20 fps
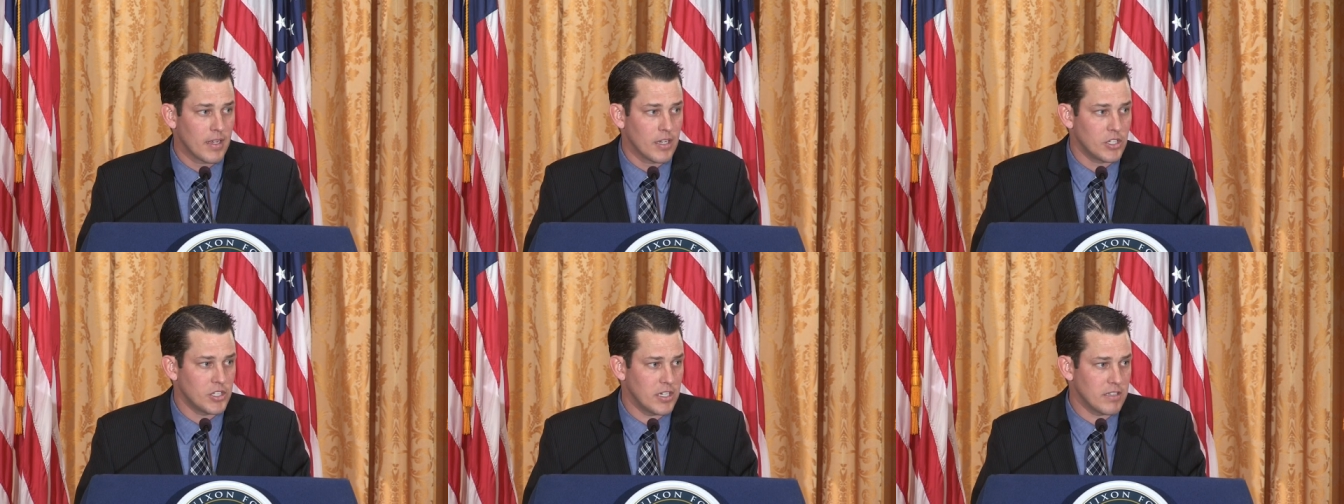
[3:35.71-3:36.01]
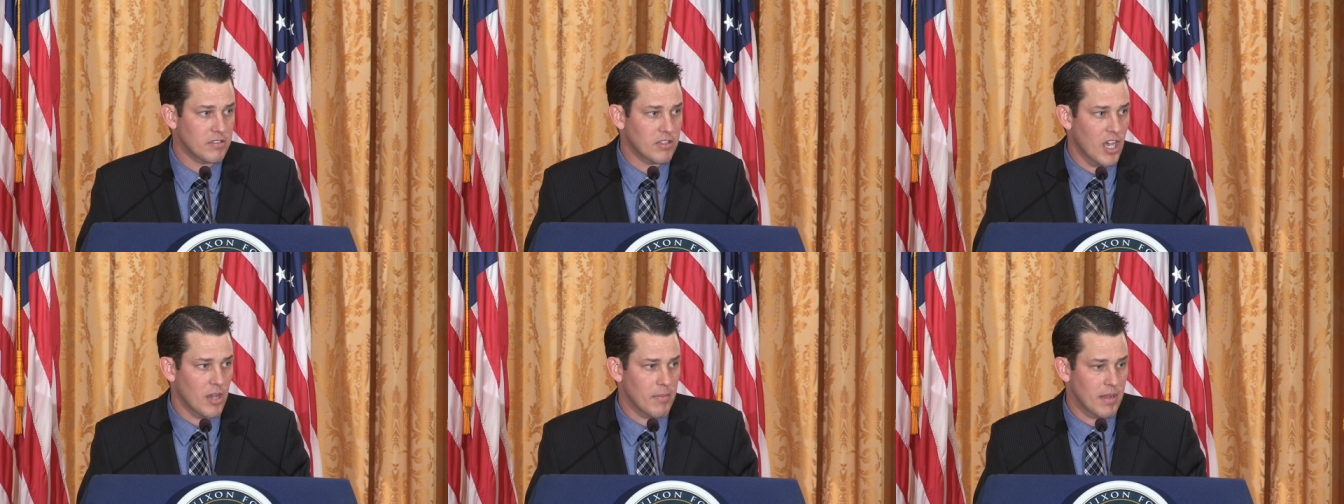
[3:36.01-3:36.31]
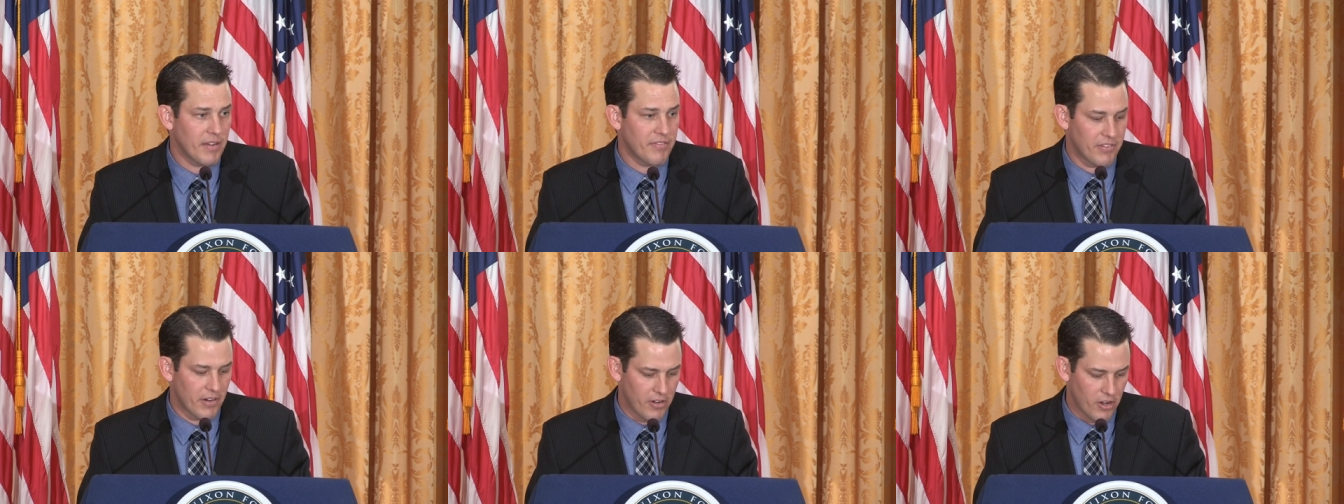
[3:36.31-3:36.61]
She's
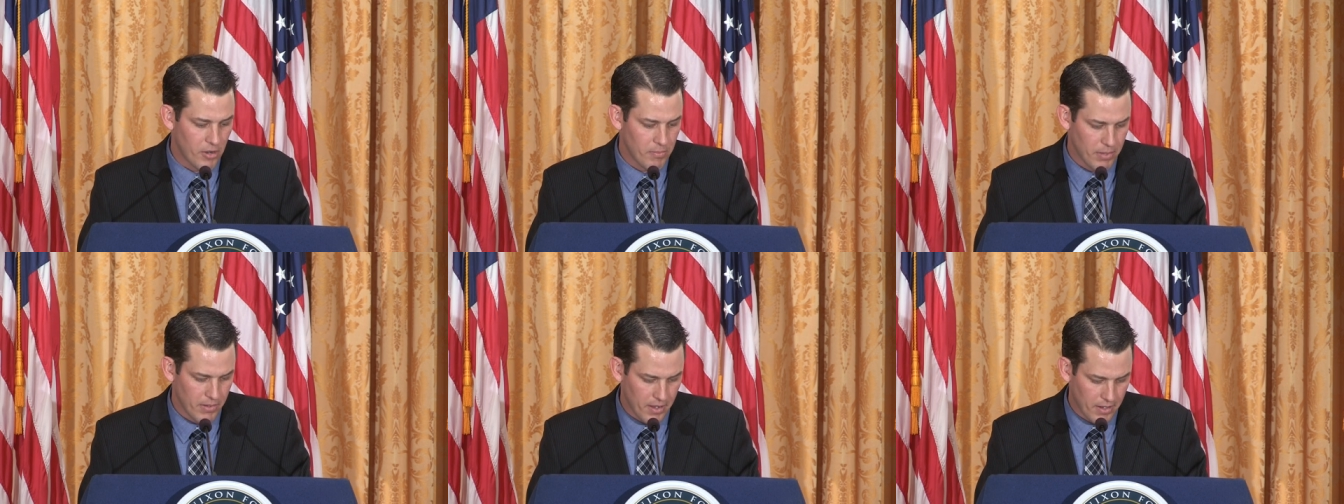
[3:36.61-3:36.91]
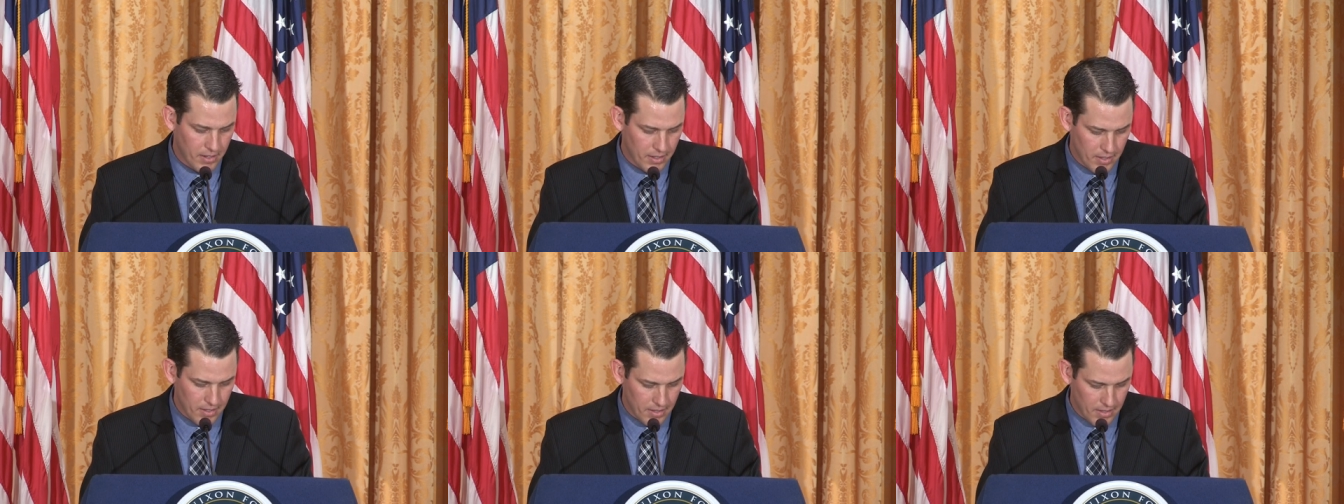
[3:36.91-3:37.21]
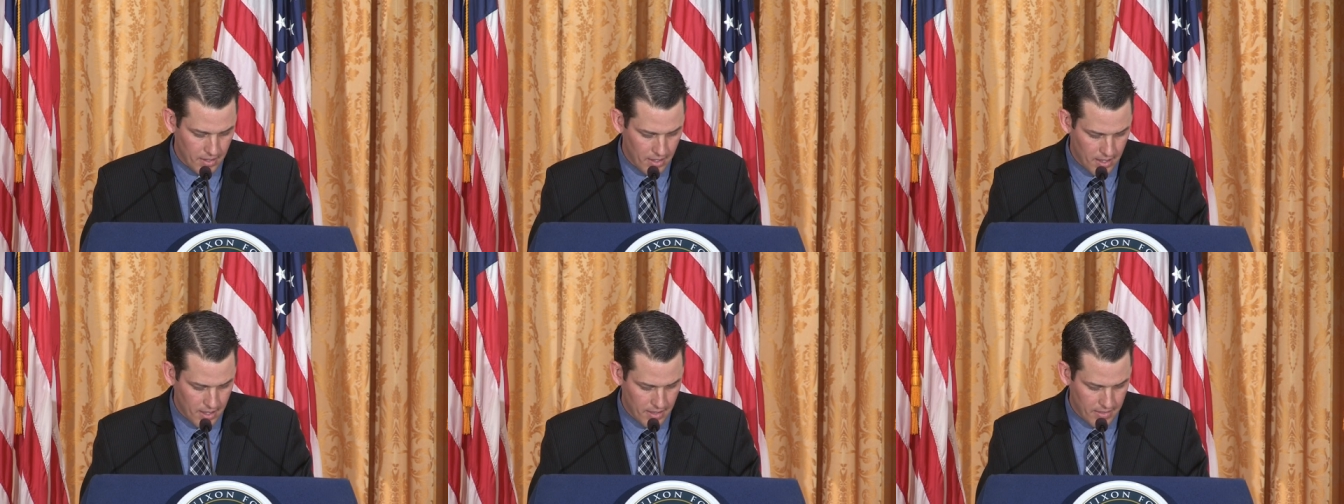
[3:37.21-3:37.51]
coming for her book,
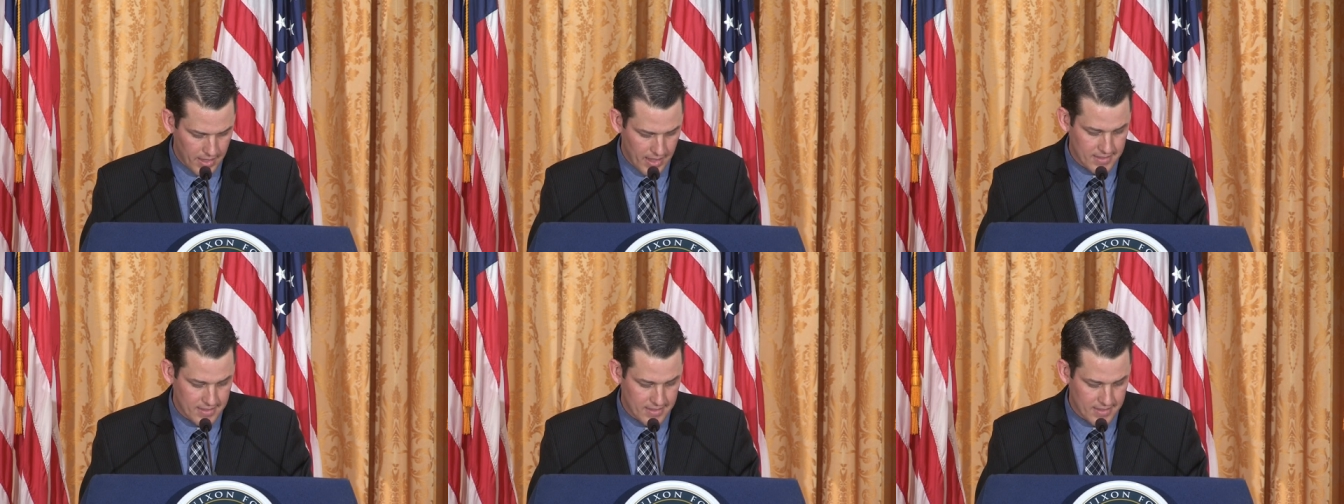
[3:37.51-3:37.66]
uh,